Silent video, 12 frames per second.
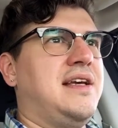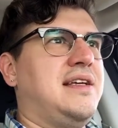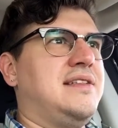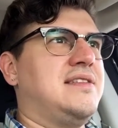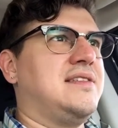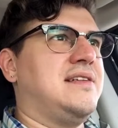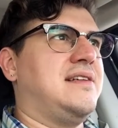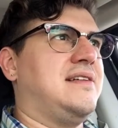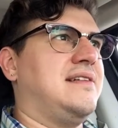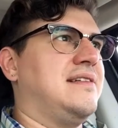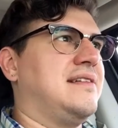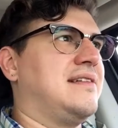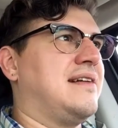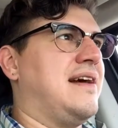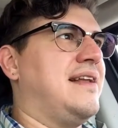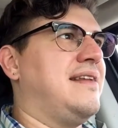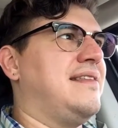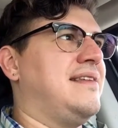it's uh,
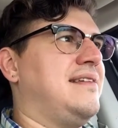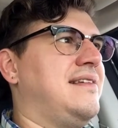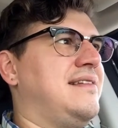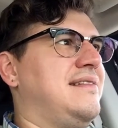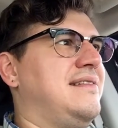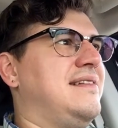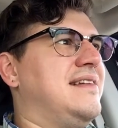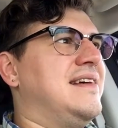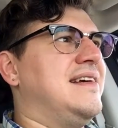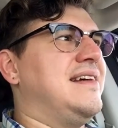kind of the